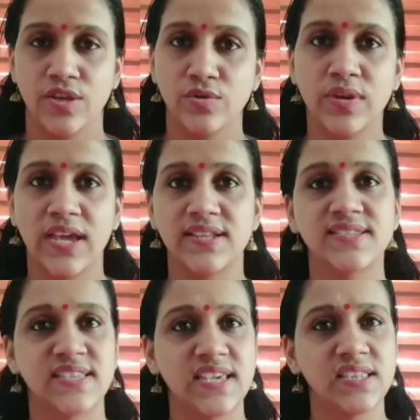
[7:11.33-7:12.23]
You can
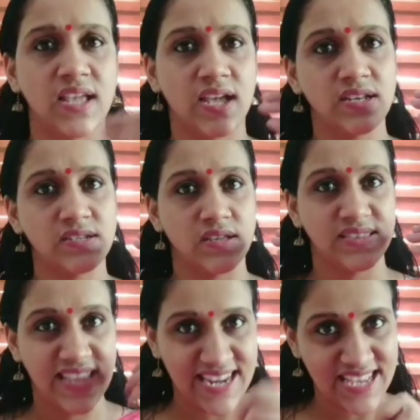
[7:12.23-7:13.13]
see that
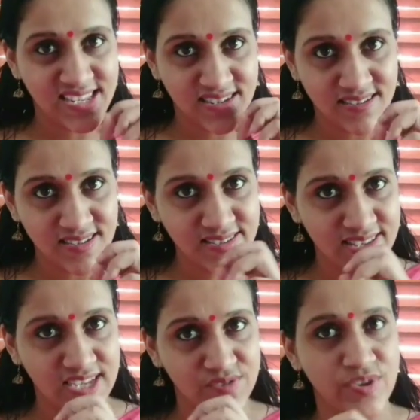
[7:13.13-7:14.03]
the letters
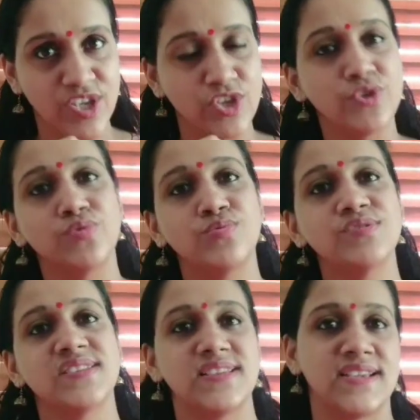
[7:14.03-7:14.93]
that we
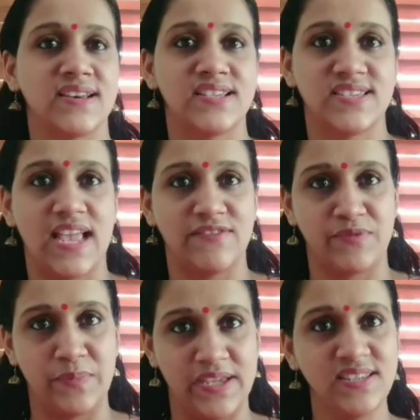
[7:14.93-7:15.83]
use in English
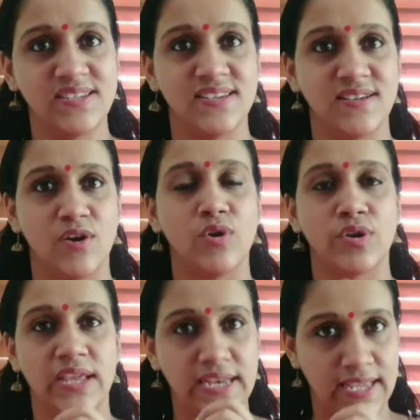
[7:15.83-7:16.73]
alphabet or
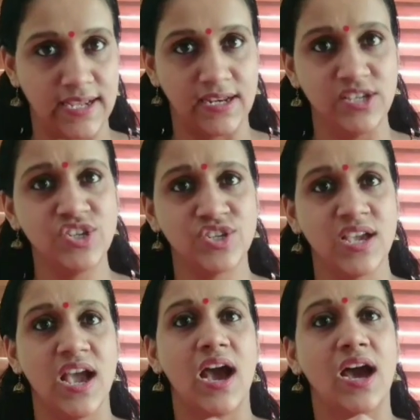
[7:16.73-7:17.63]
in English
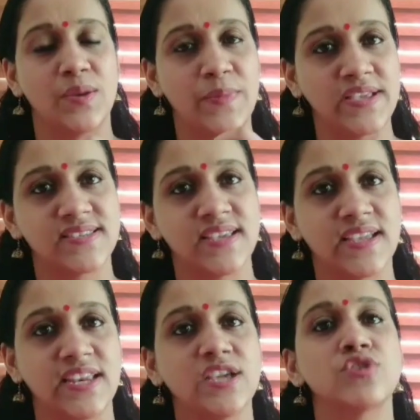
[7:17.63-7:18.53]
are
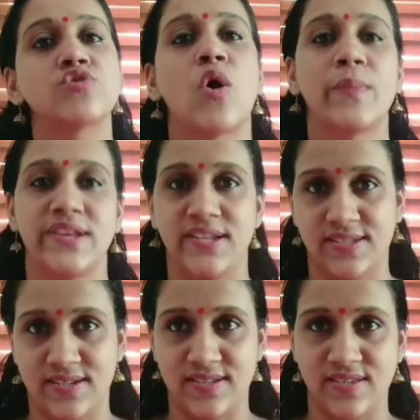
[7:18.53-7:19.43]
basically Roman
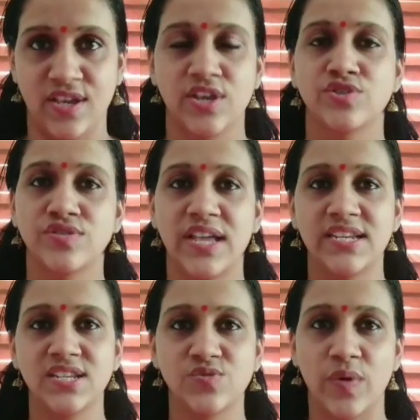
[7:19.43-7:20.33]
letters. So
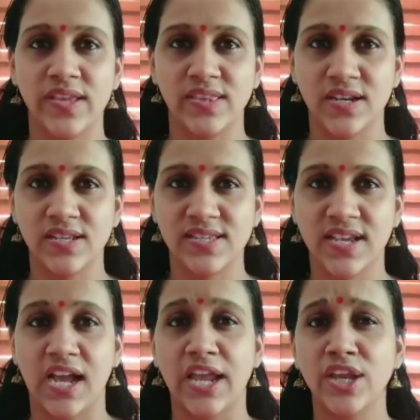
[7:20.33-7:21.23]
that is why there is a
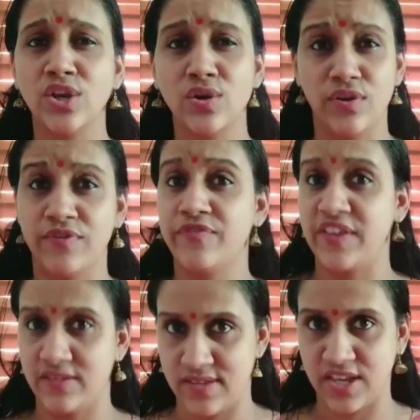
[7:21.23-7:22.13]
kind of a
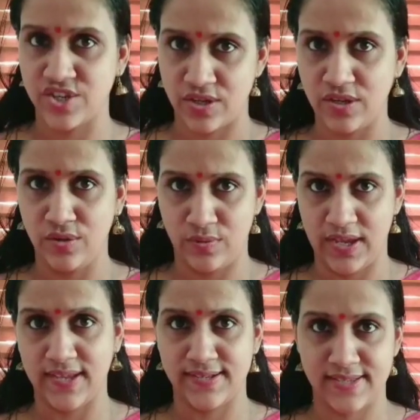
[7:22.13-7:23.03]
fixation you
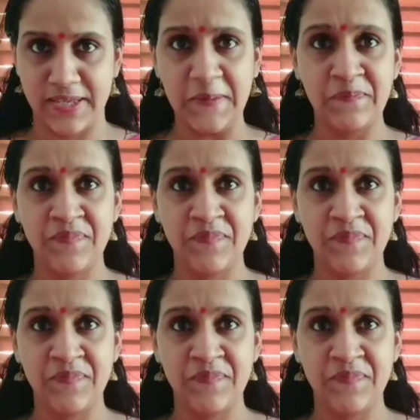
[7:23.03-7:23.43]
can see